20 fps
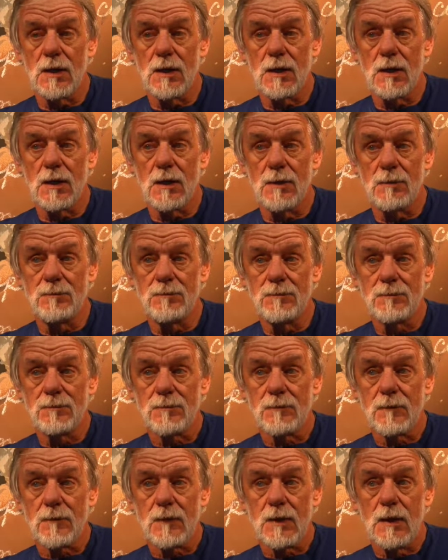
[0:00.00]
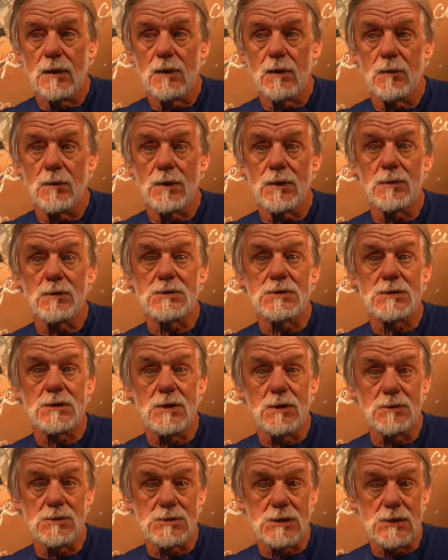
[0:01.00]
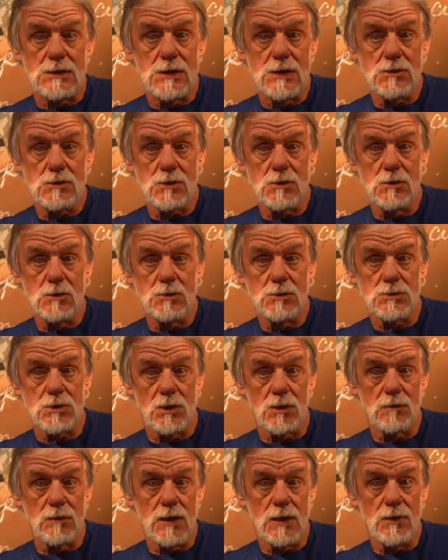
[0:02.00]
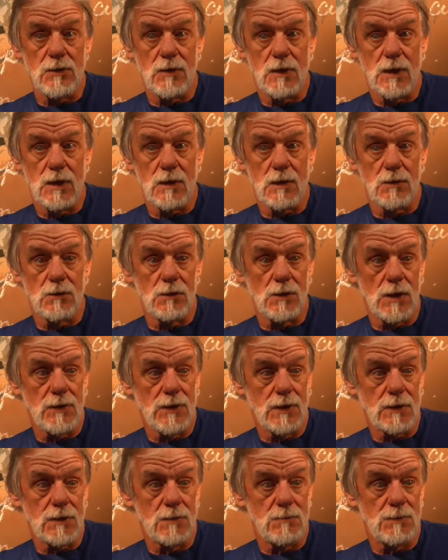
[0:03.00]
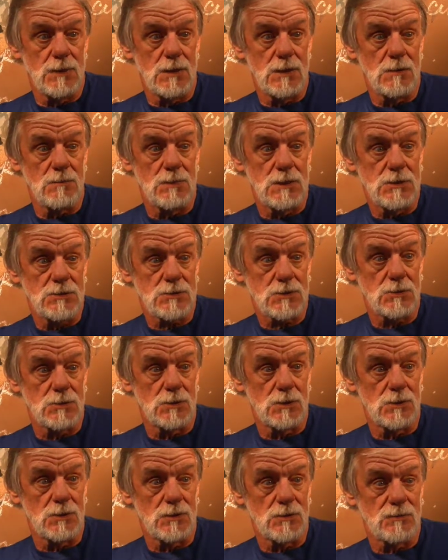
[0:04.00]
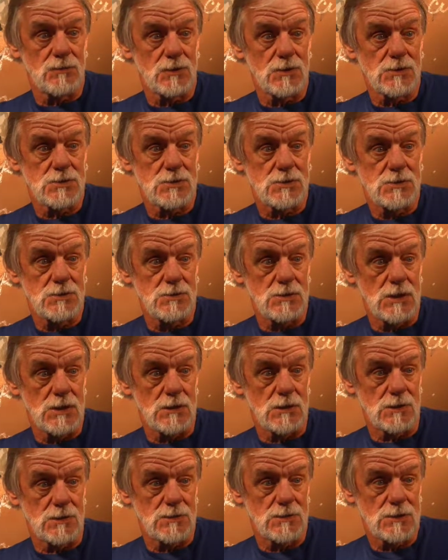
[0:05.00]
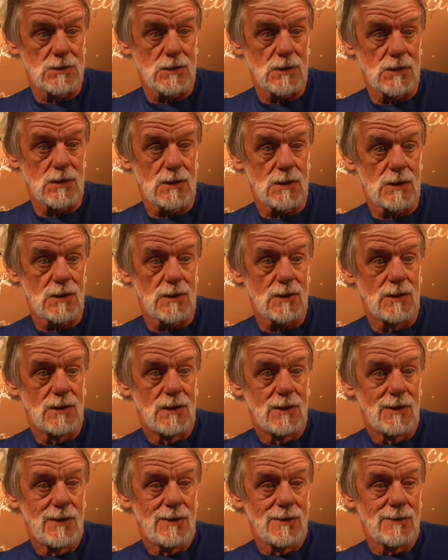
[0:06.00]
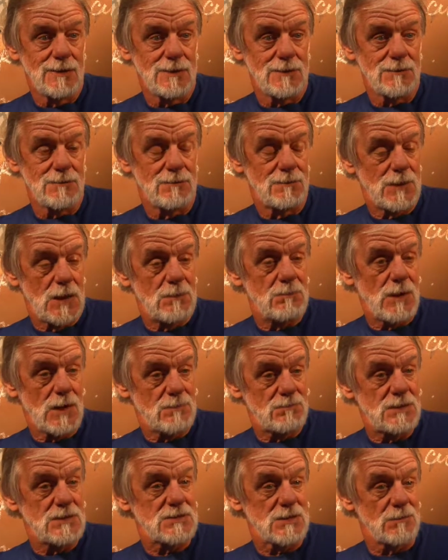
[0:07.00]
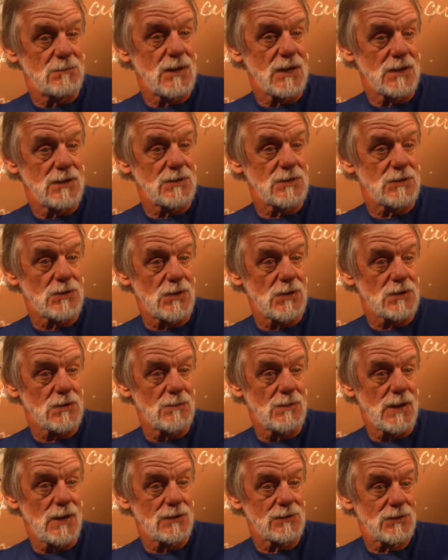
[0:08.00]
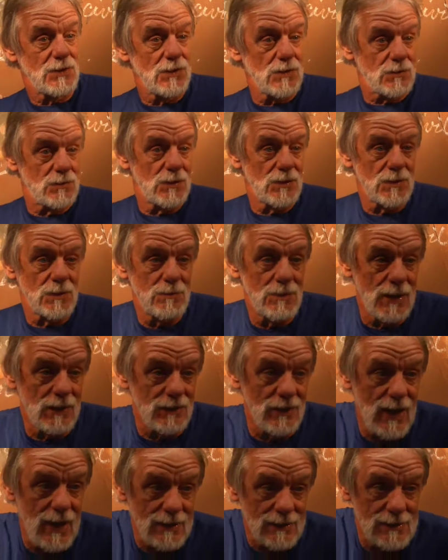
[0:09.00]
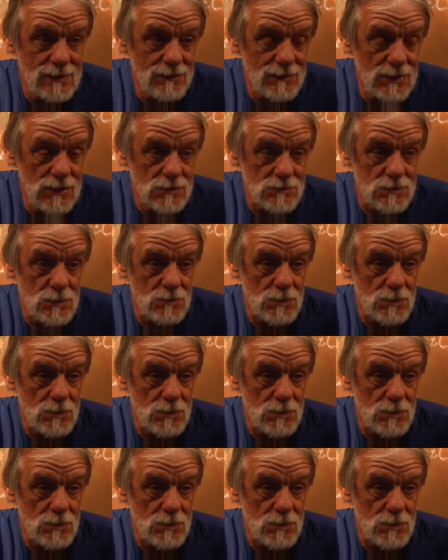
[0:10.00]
Um, well, there was there was a teacher who was already there who I think had been in Peace Corps the first two years. Uh, might be somebody to talk about talk with about activities.